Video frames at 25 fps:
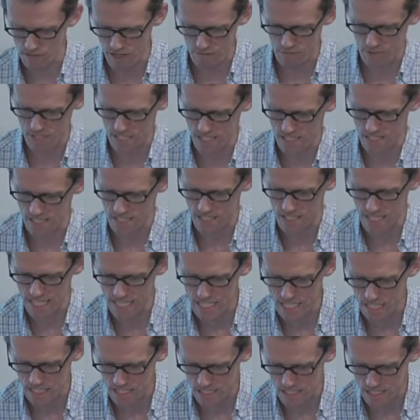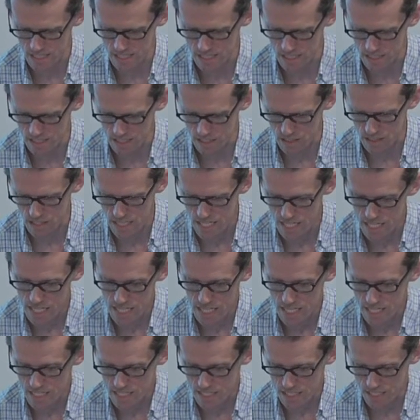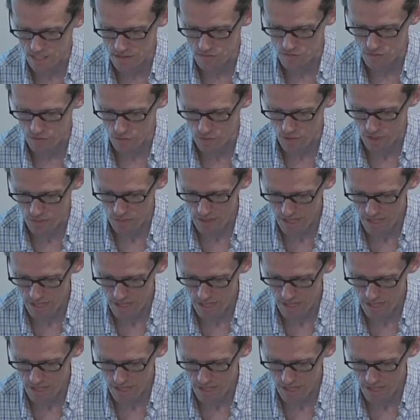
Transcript: represents an inline style. So for a